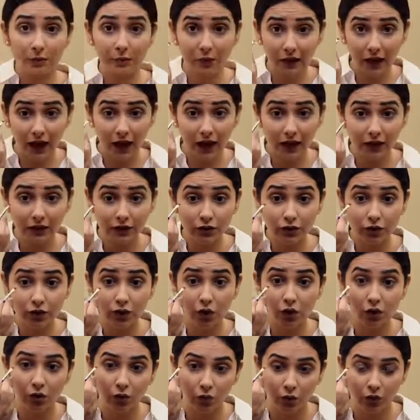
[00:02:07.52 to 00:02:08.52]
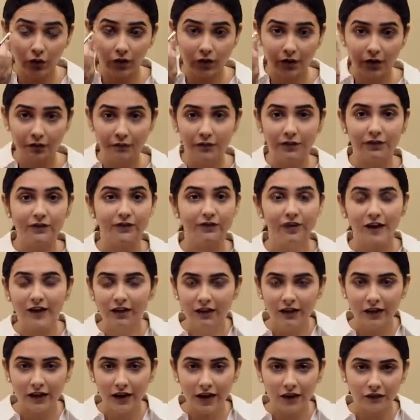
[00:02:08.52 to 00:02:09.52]
apply it to your lower lid. Be
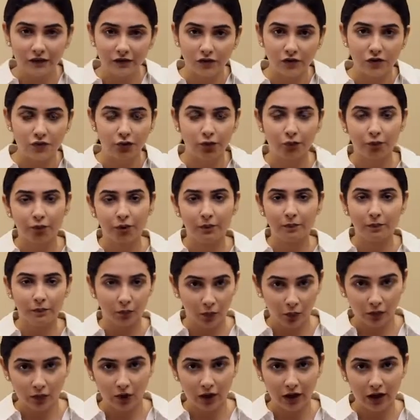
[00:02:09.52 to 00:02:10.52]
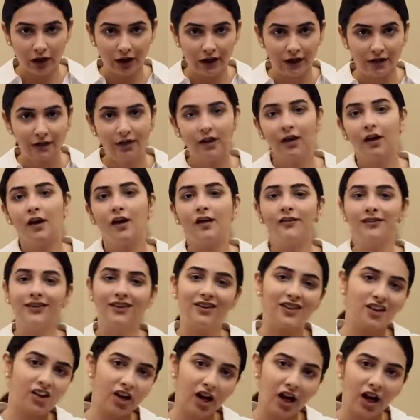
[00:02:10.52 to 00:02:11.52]
very careful, you don't want to poke your eye, then
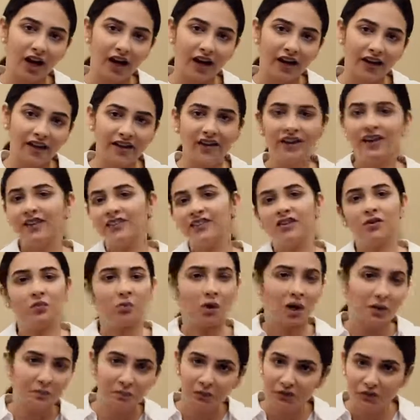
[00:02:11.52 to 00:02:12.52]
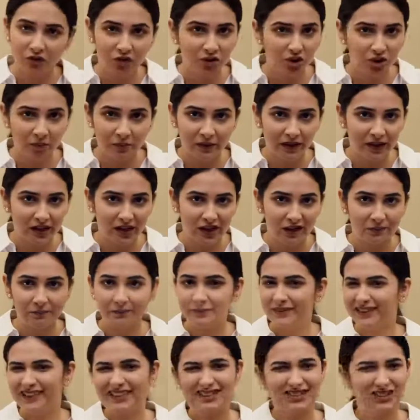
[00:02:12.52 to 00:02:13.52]
cry, then wipe off all your makeup.
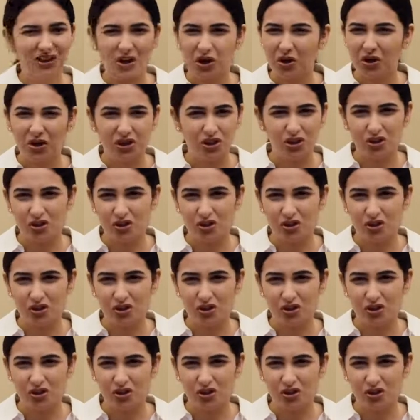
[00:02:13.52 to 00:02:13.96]
It's not gonna